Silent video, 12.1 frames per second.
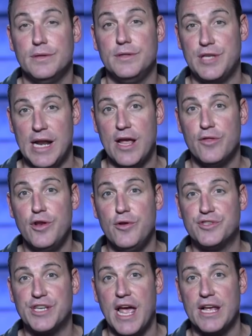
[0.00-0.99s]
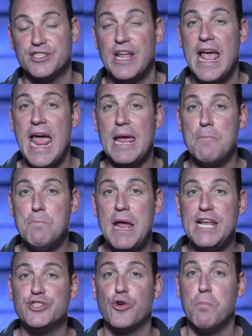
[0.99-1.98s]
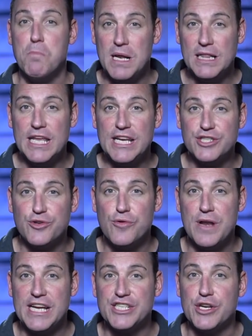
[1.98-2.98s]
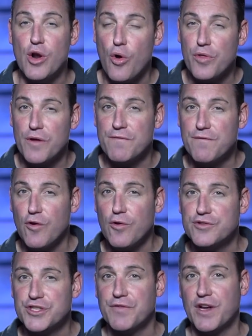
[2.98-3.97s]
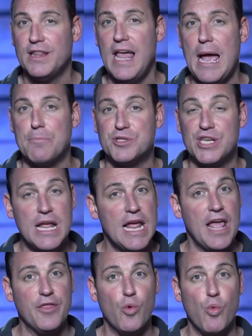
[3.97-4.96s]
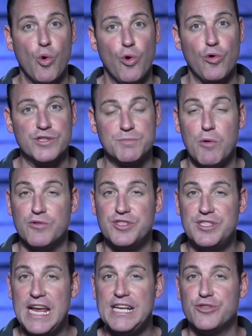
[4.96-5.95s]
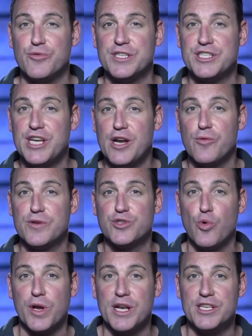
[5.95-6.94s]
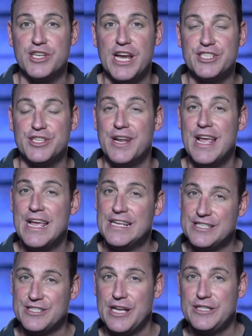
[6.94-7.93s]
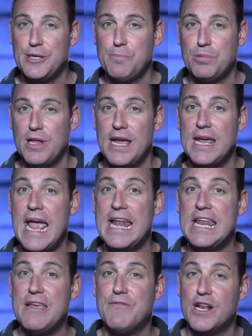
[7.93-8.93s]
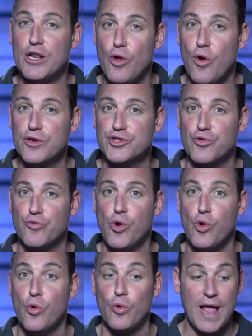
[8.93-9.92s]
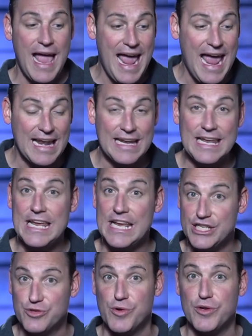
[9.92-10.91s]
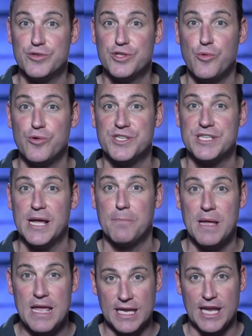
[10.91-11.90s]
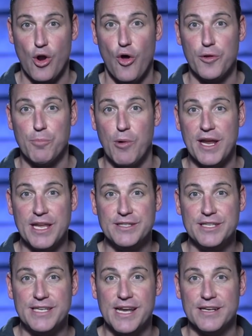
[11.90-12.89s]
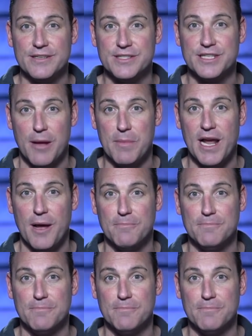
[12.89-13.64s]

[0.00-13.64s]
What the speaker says: Today on the newscast, a major Middle Eastern nation on the verge of collapse and the world's most dangerous terrorist organization set to play an even larger role at Israel's doorstep. Get all the breaking details coming up.